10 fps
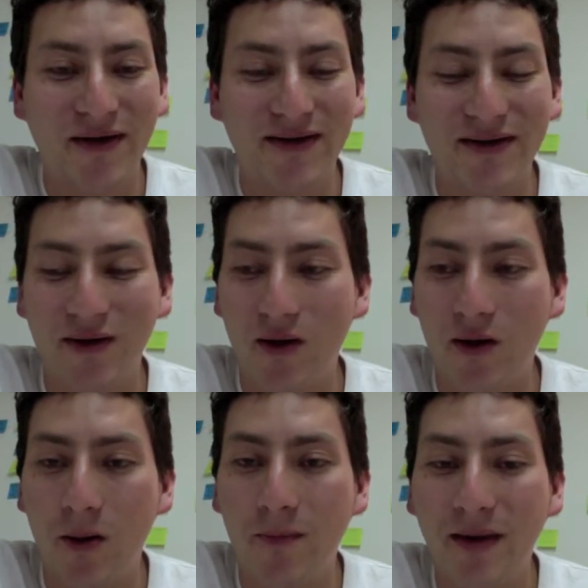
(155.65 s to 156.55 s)

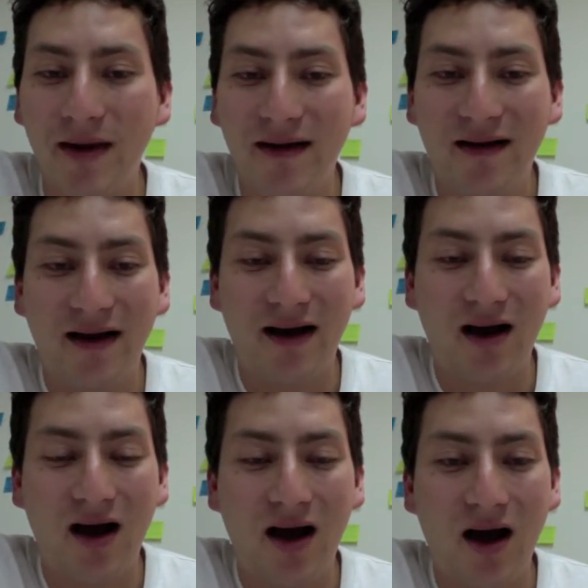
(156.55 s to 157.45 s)
So
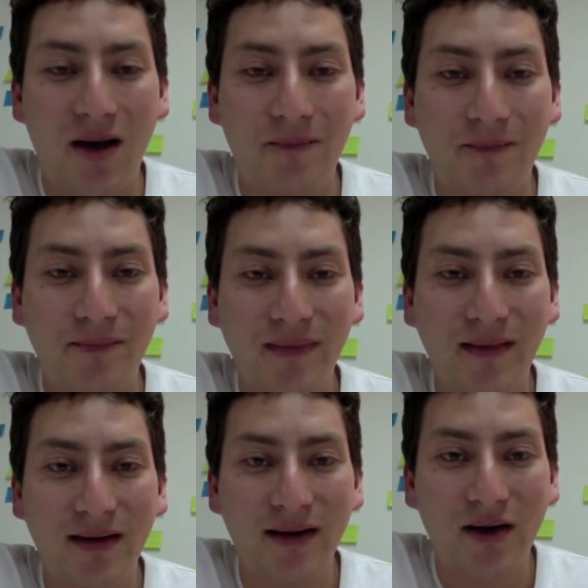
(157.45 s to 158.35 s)

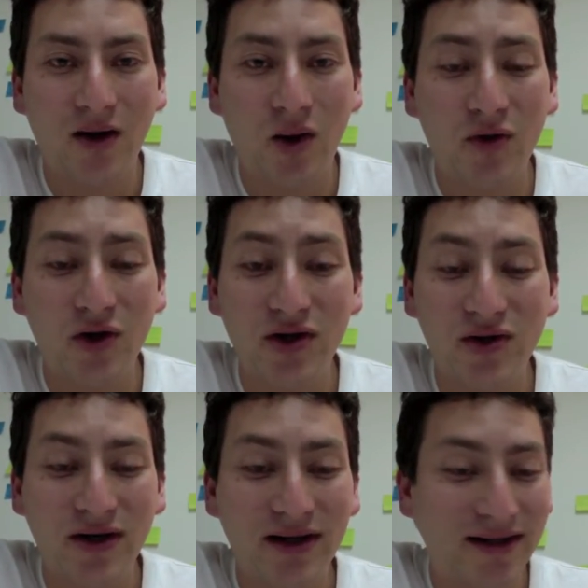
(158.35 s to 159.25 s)
hope you
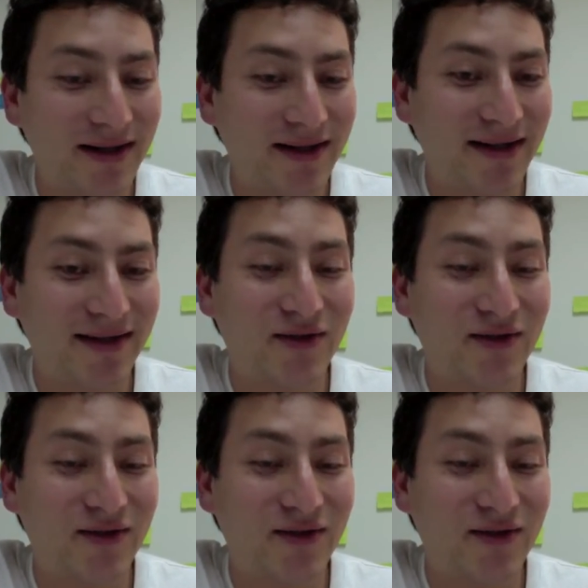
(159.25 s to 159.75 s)
enjoy the